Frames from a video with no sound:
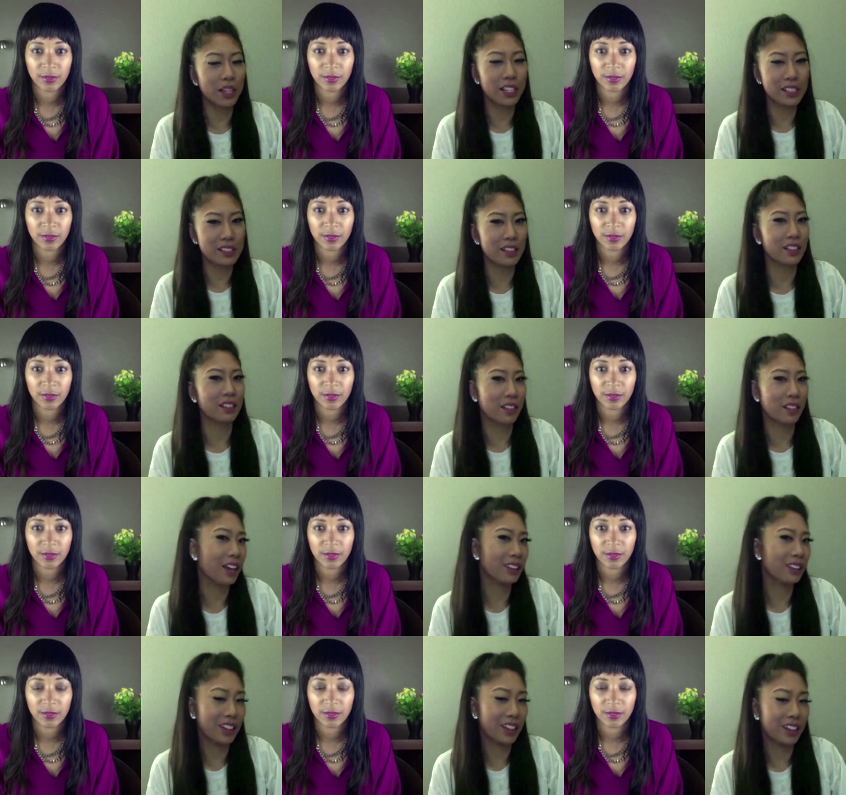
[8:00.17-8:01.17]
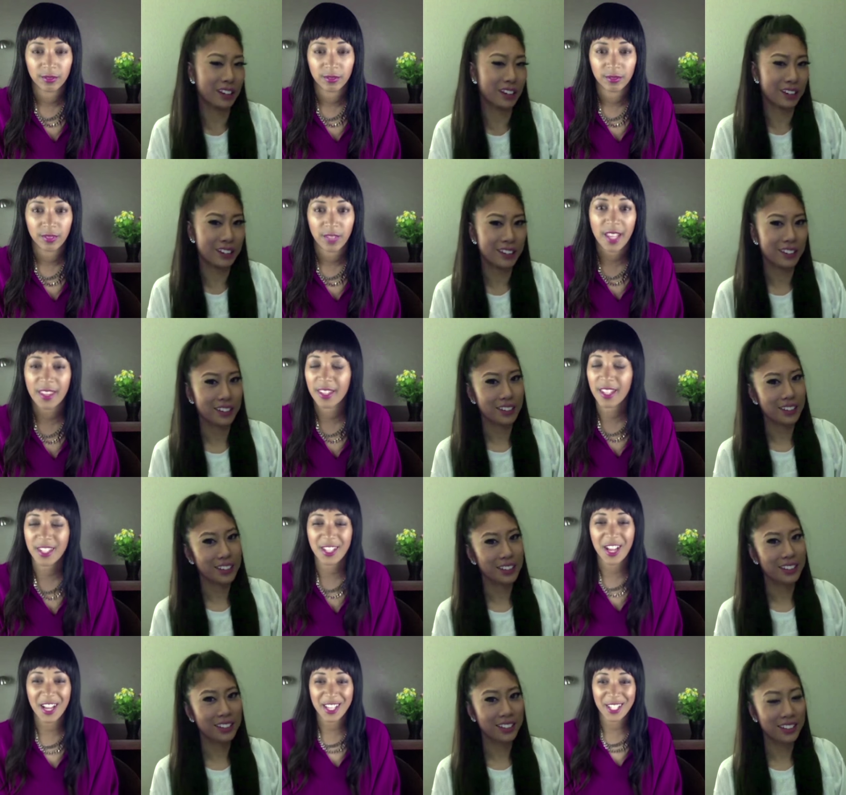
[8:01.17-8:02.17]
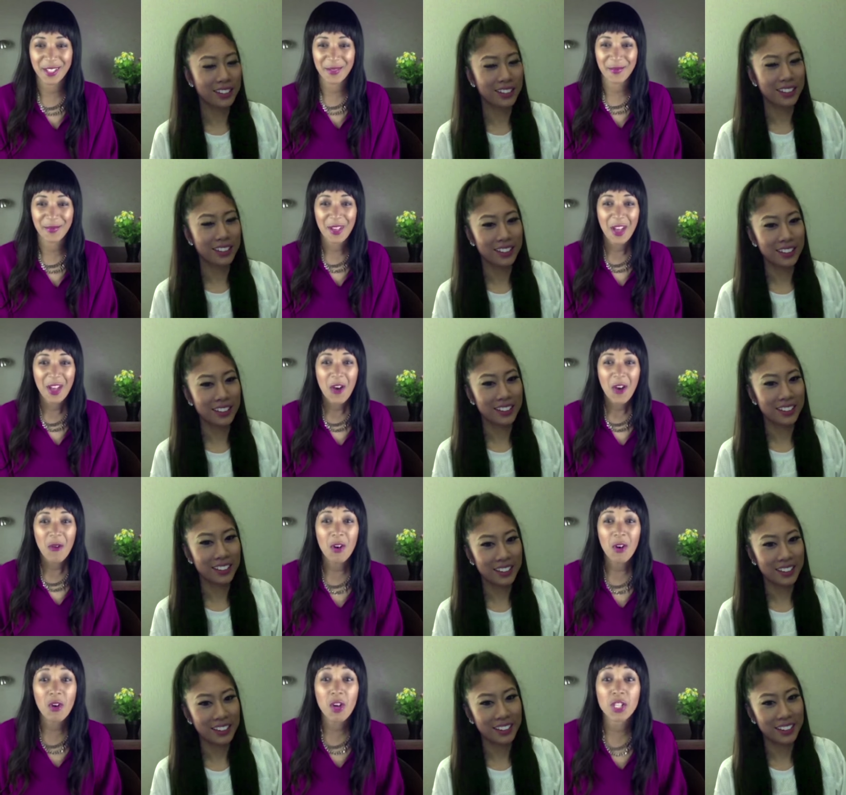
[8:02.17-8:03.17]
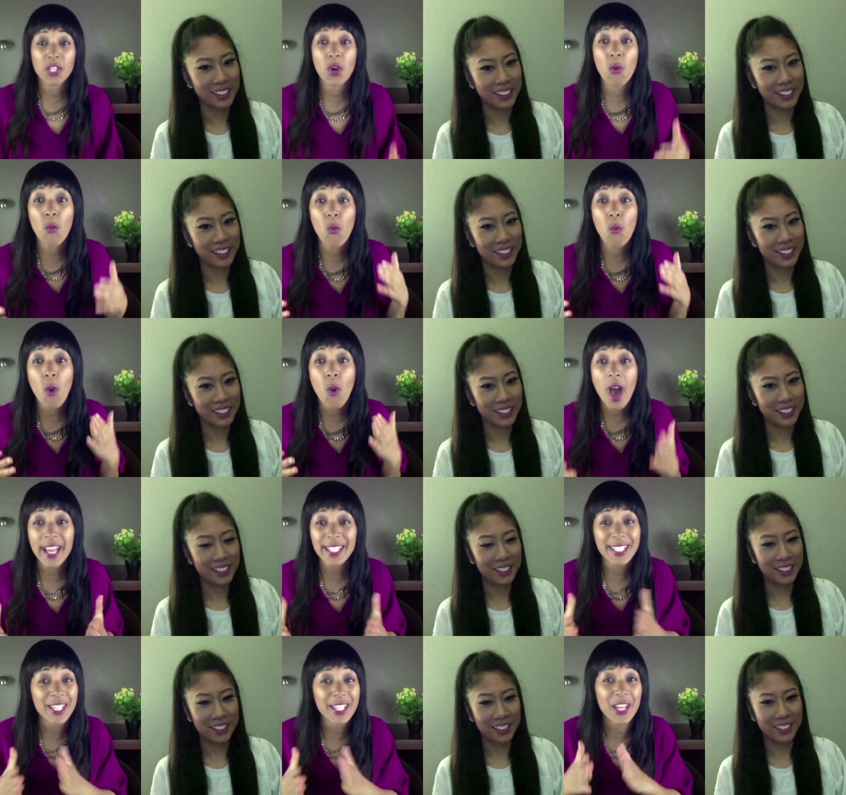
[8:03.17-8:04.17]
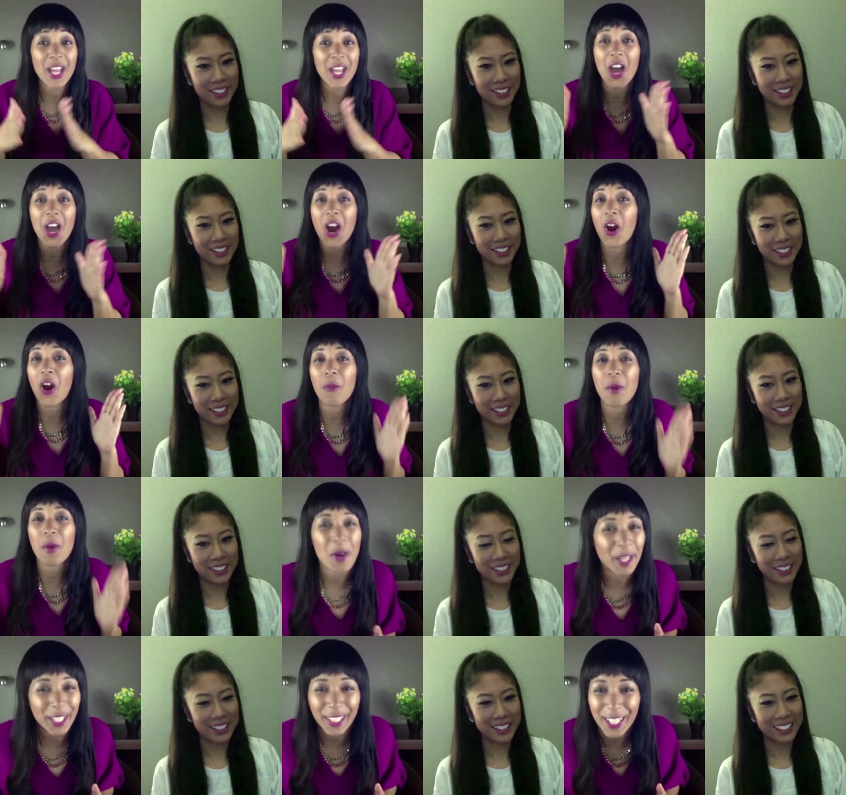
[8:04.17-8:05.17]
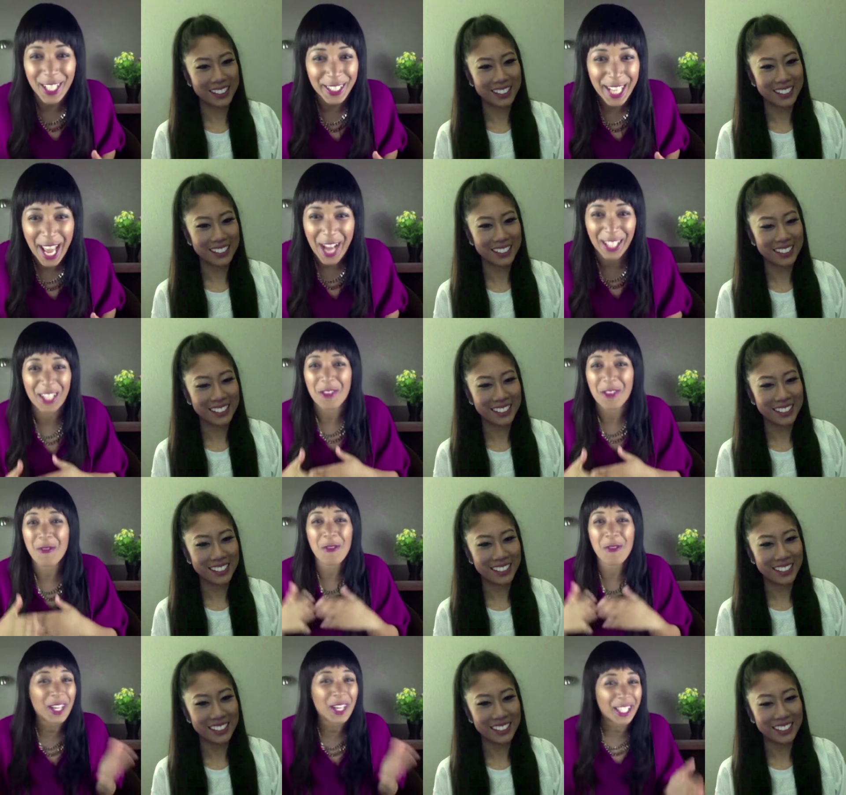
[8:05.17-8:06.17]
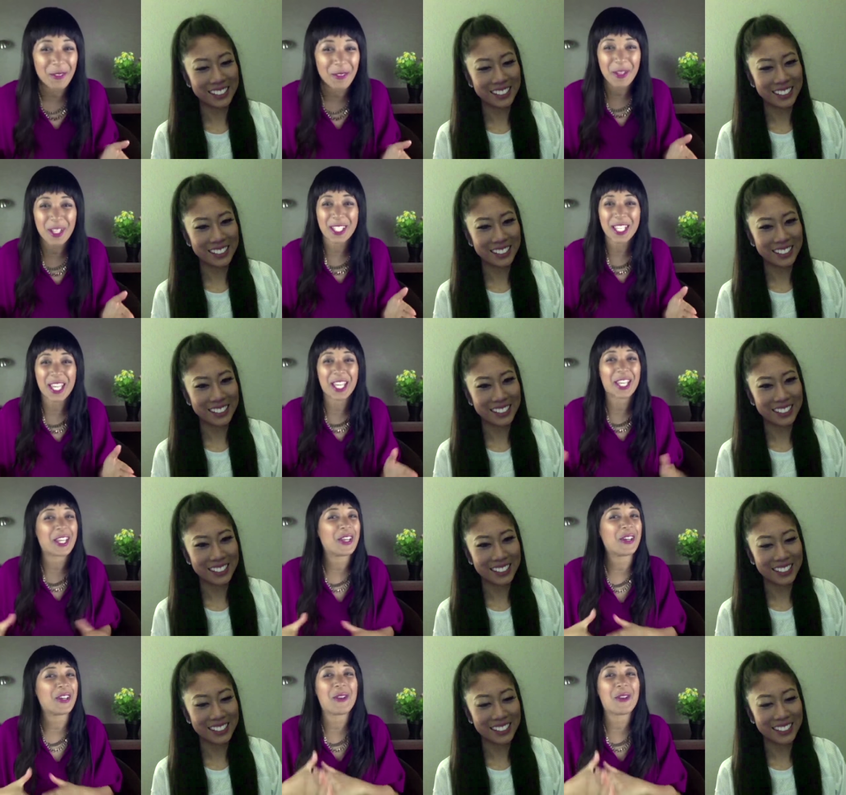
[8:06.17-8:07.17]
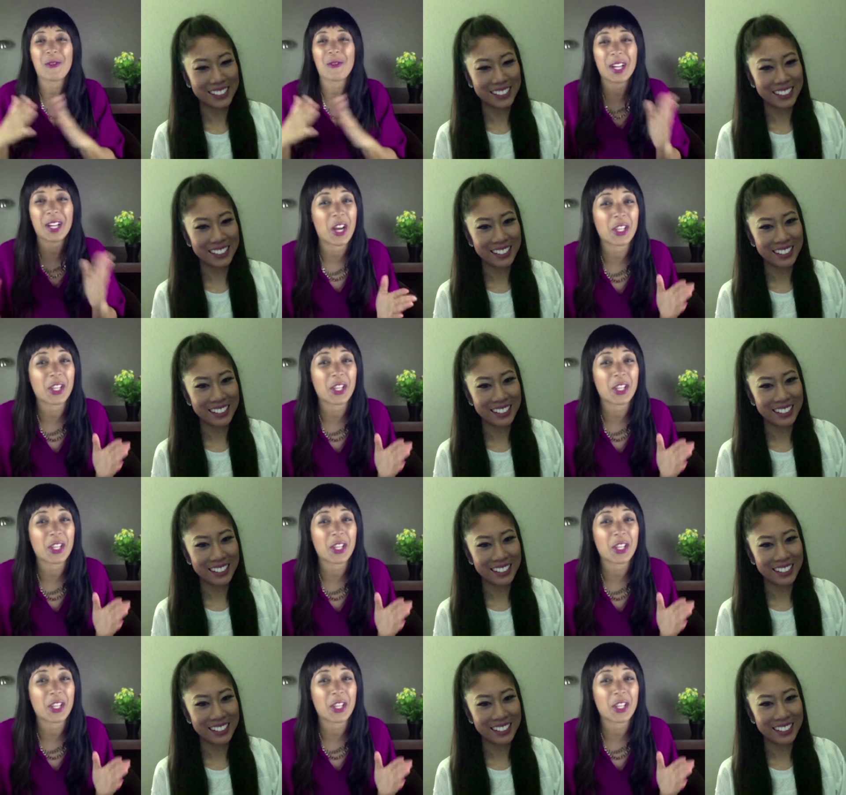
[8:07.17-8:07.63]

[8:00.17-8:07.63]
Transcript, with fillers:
Speaker 1: the biggest thing i think
Speaker 2: i think that's awesome well cool so what are we working on now like where can we see you what